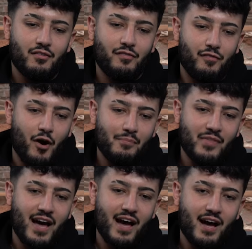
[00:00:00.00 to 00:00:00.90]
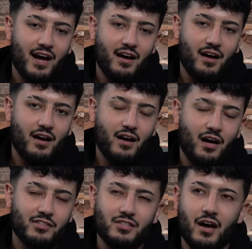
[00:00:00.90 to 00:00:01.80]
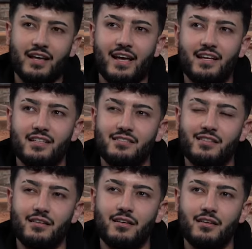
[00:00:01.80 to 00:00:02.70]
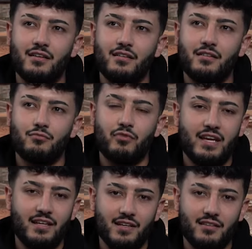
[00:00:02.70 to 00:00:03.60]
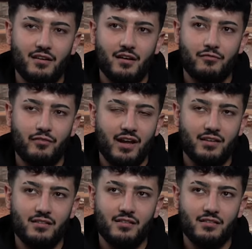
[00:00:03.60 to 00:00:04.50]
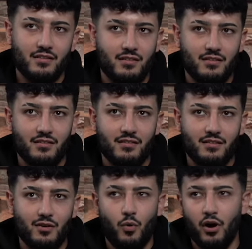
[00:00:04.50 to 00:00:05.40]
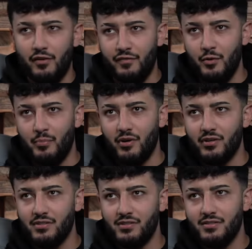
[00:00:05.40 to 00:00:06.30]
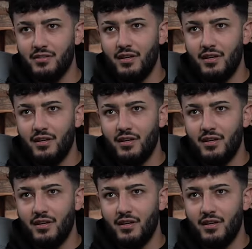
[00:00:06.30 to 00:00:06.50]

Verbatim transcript: from that, uh, I started getting into reading. I've read quite a few books.